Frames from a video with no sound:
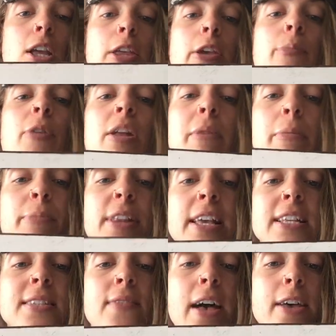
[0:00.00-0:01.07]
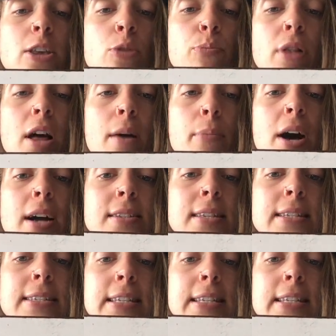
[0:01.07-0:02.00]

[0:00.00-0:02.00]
You can put them in place value boxes